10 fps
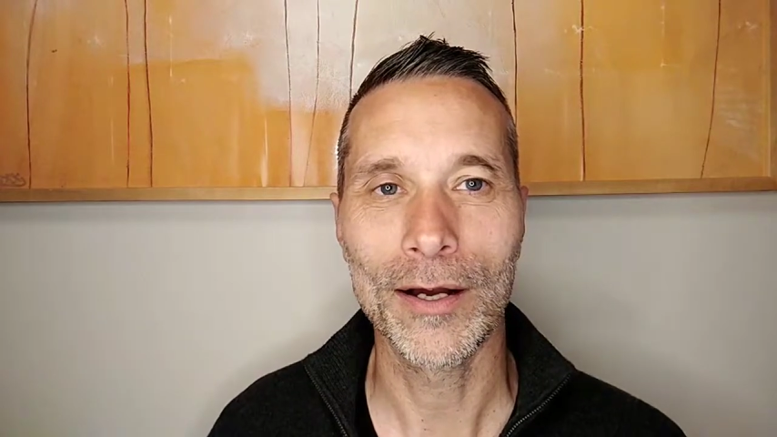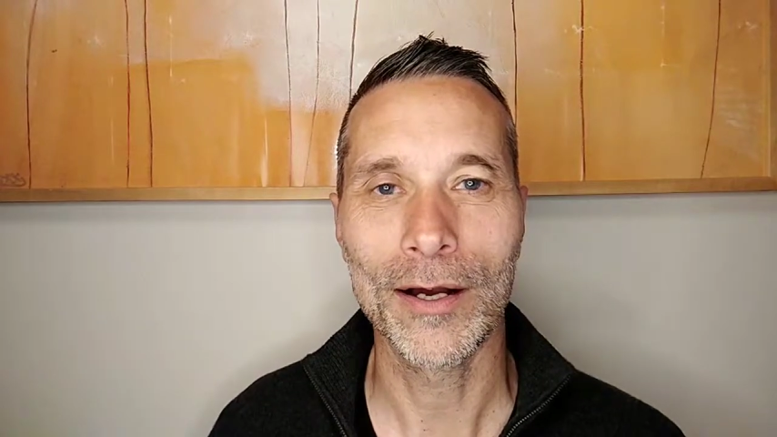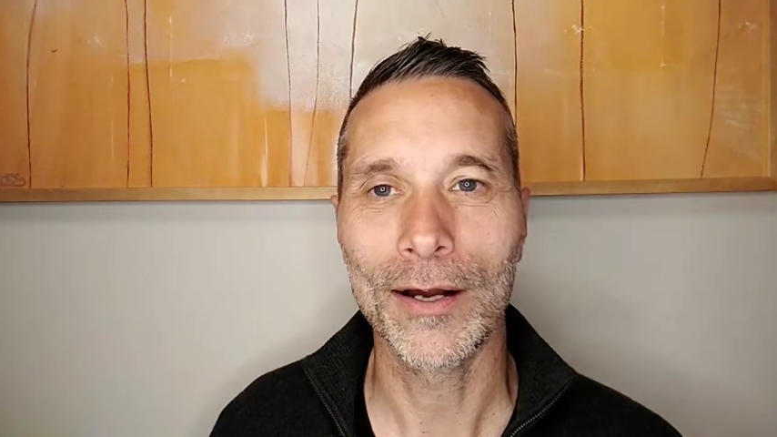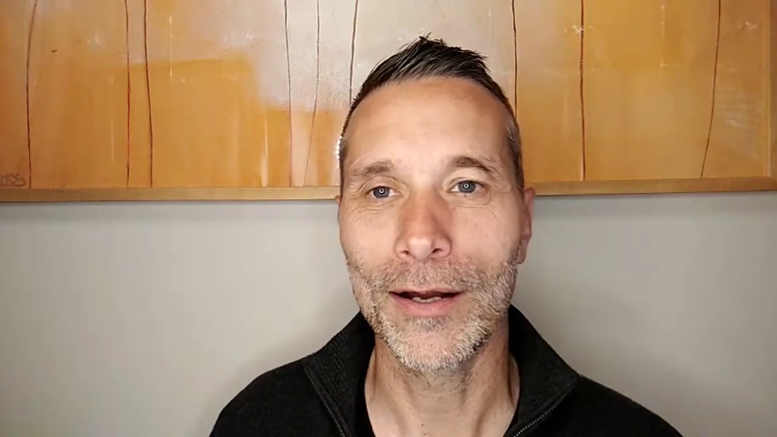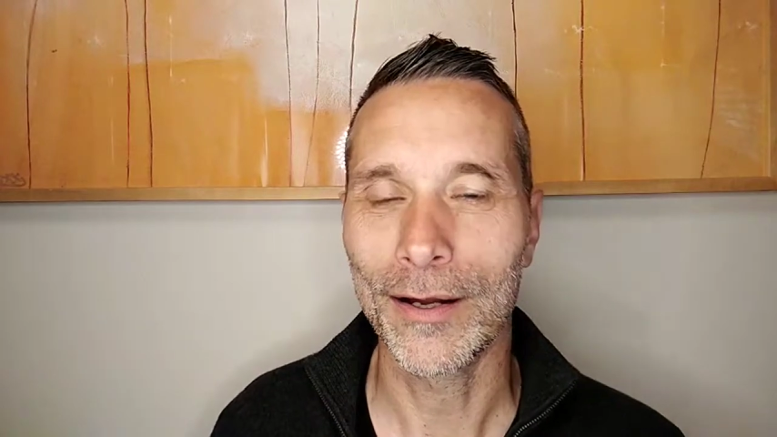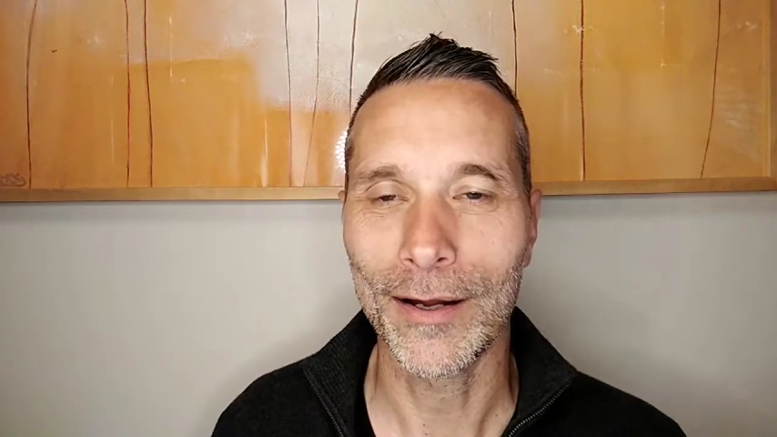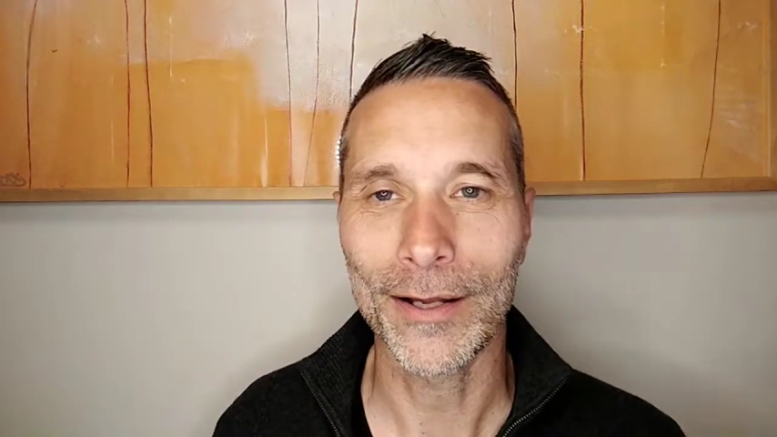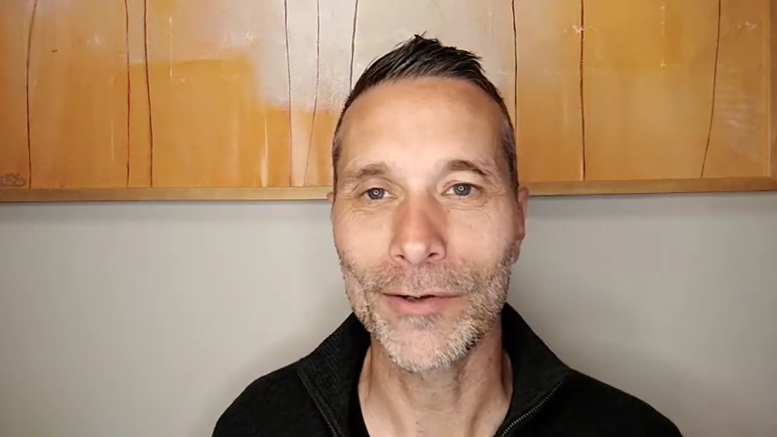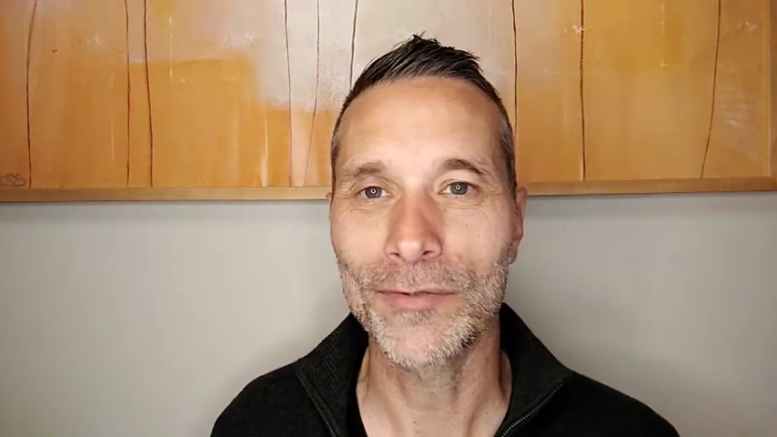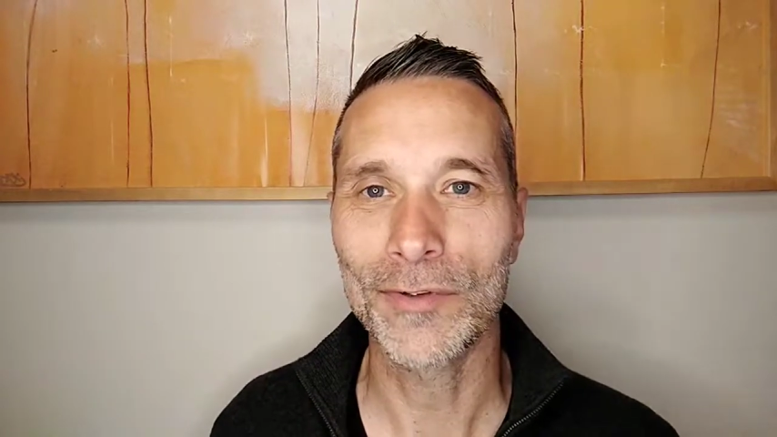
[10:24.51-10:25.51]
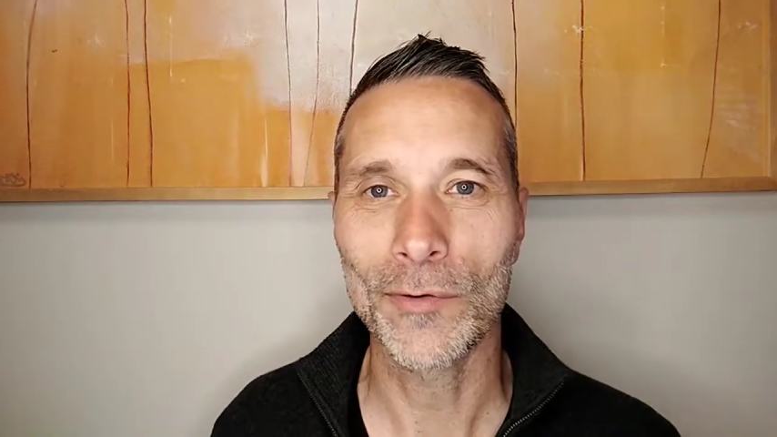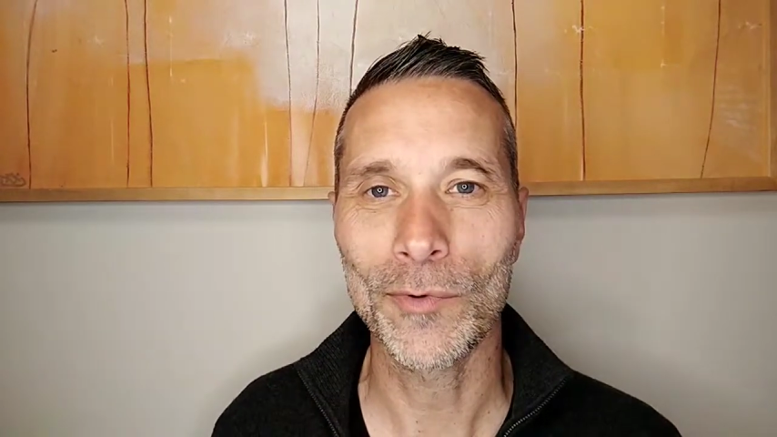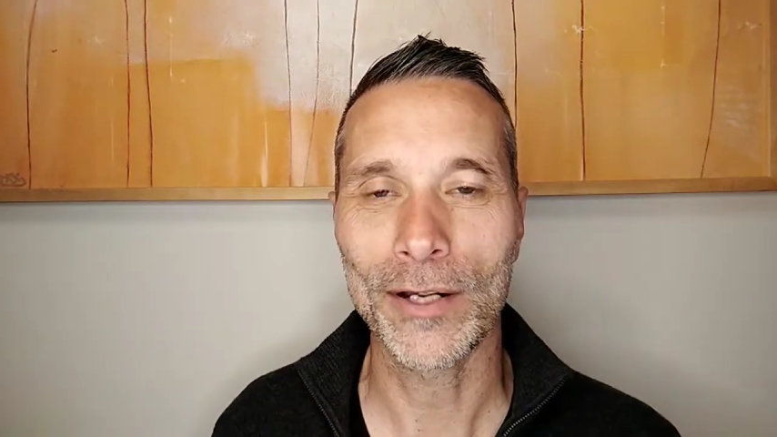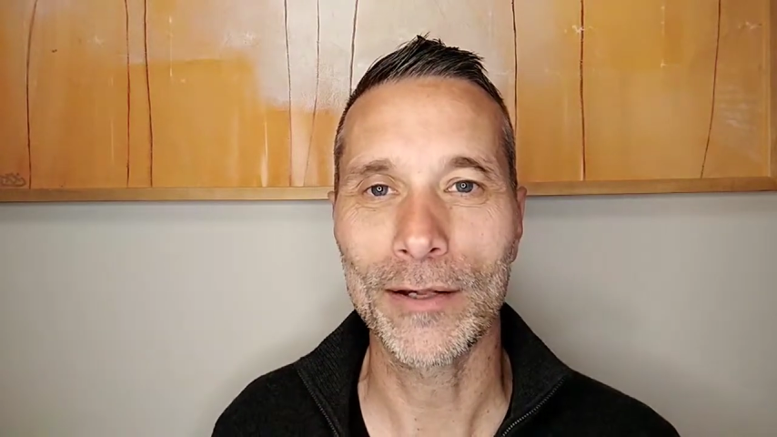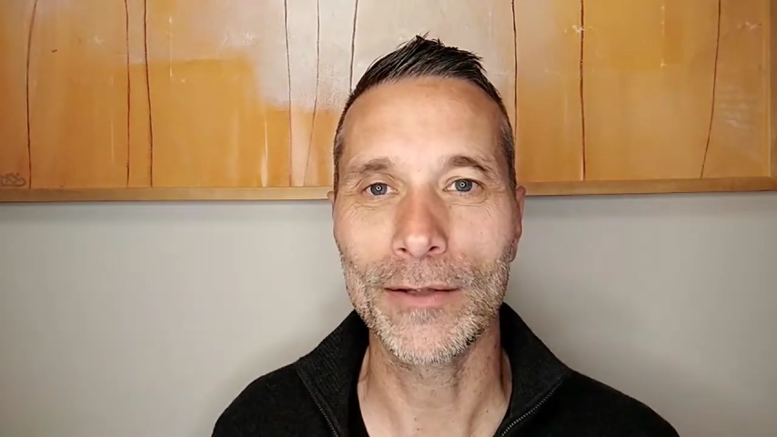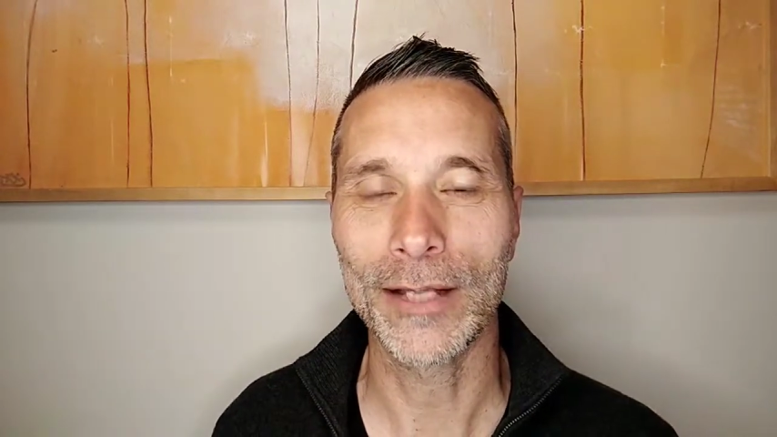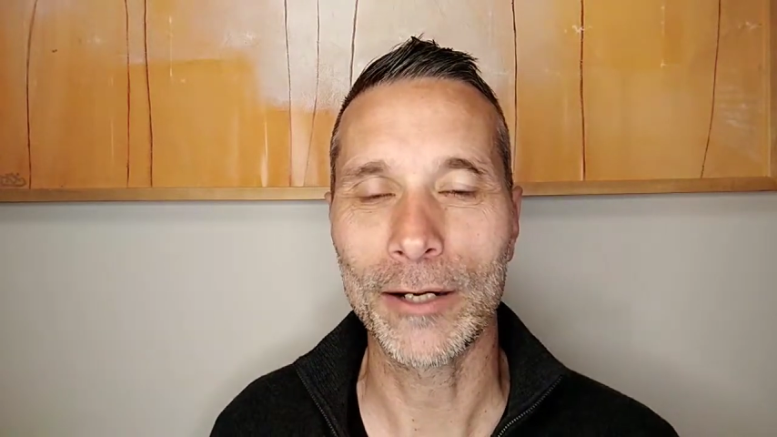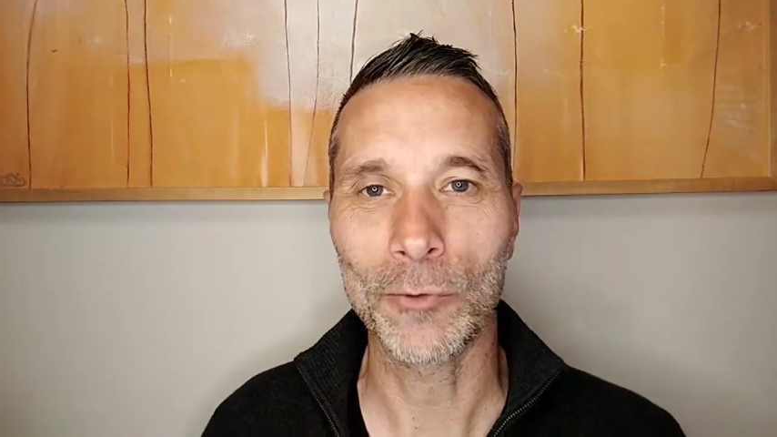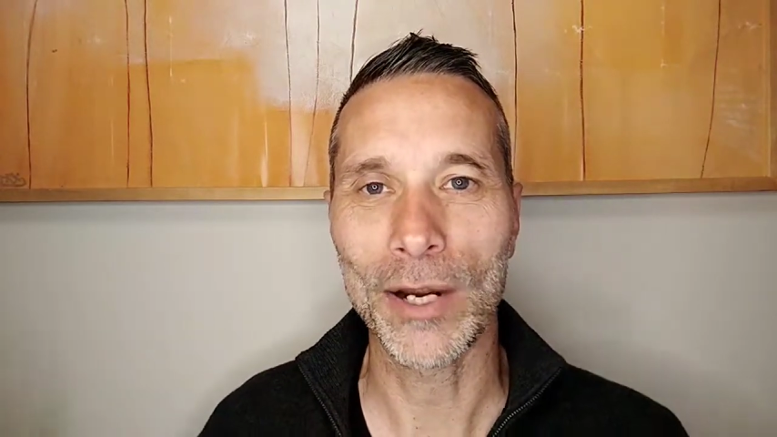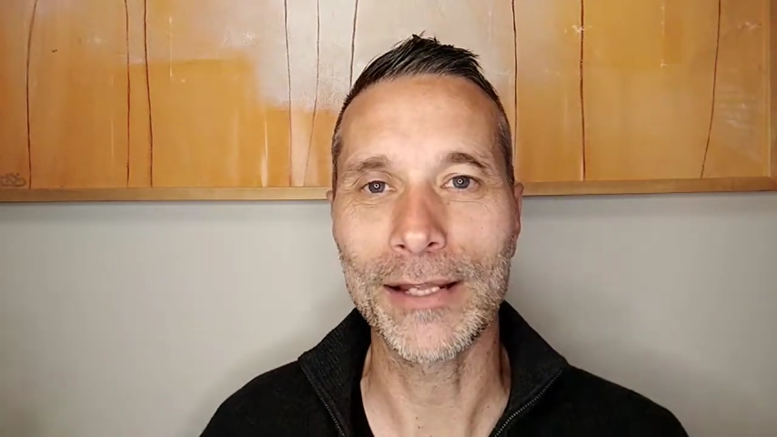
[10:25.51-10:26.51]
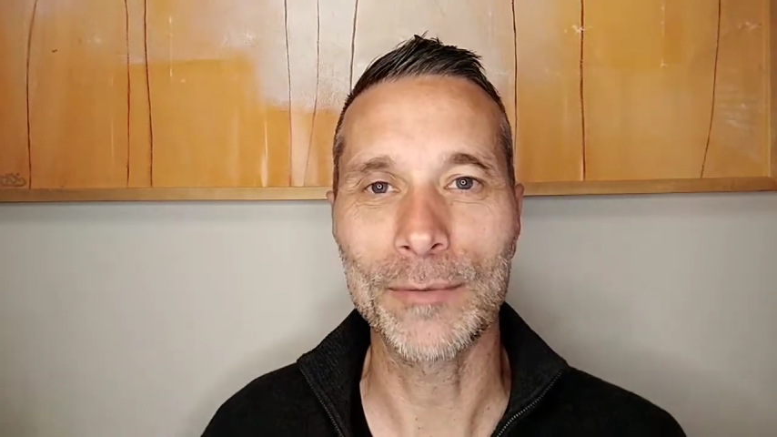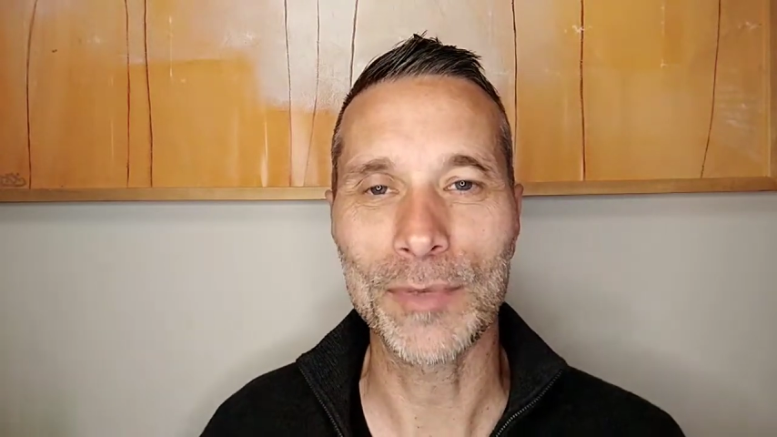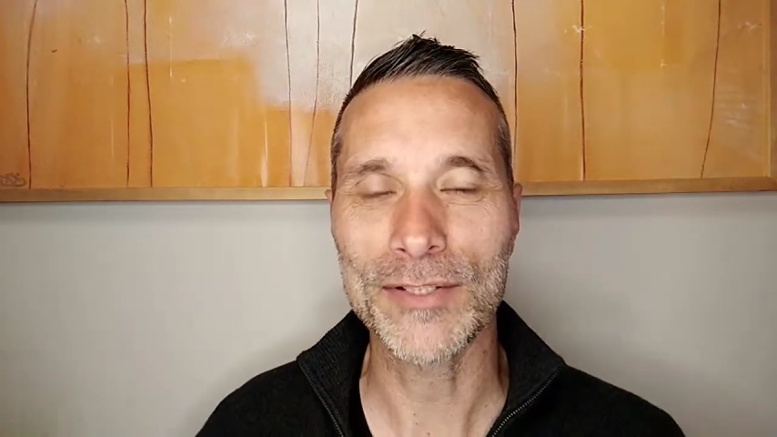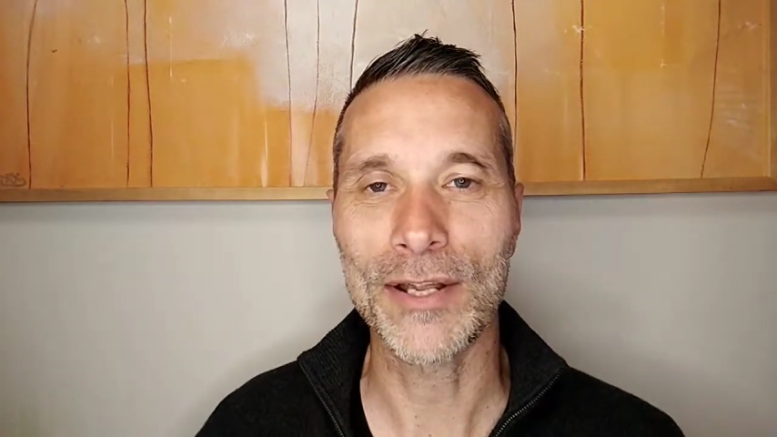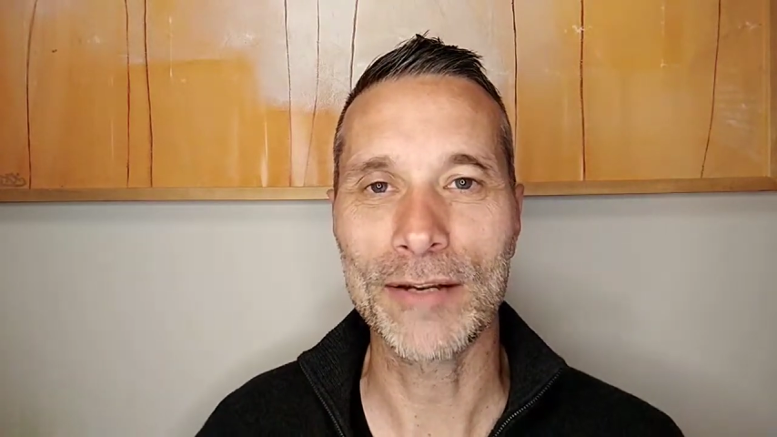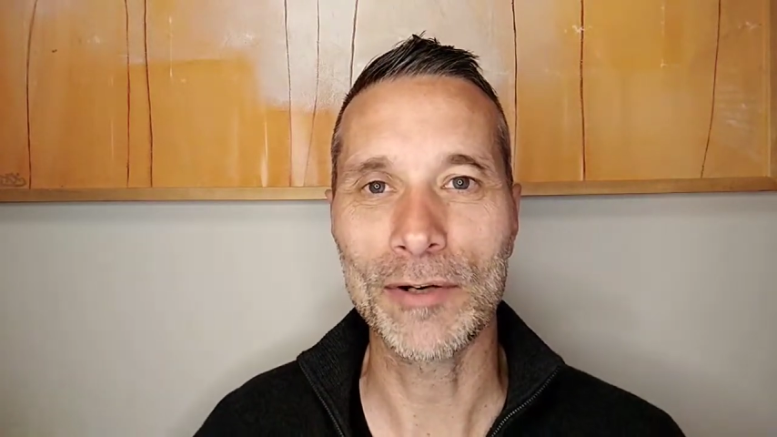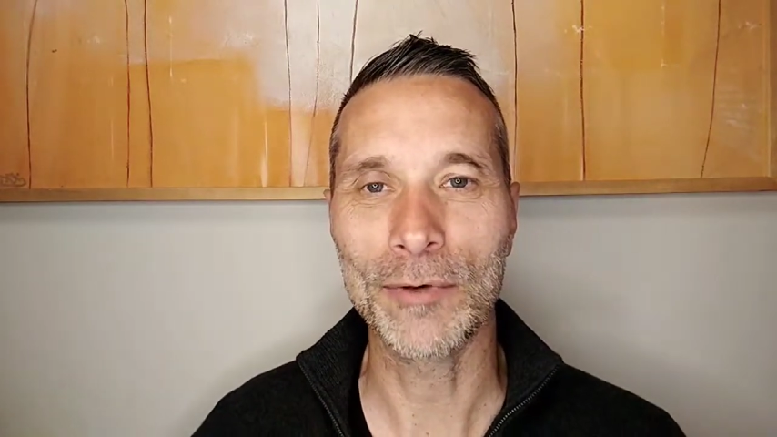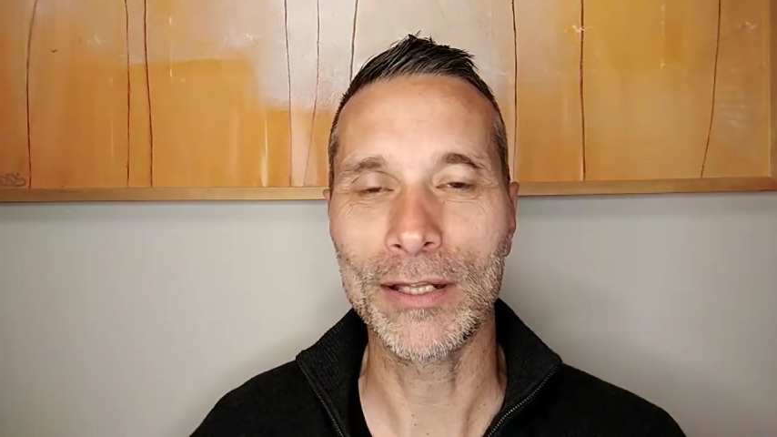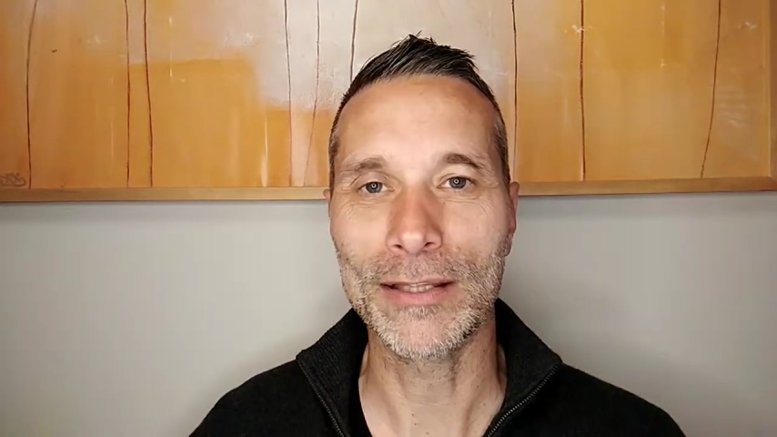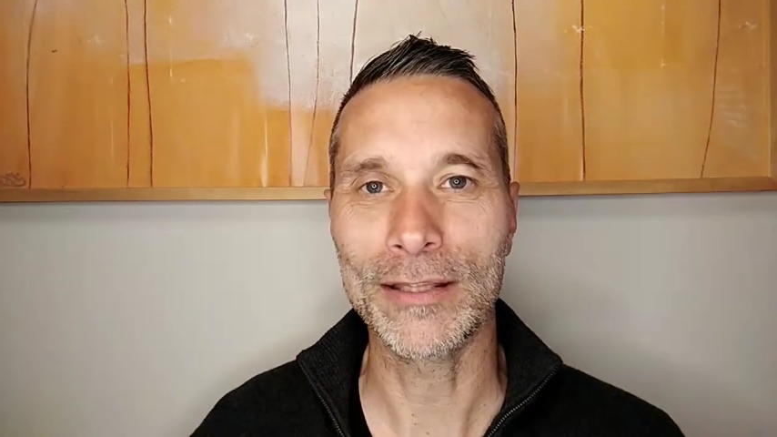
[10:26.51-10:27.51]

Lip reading: I don't even know what it like railing, but it's not even a railing.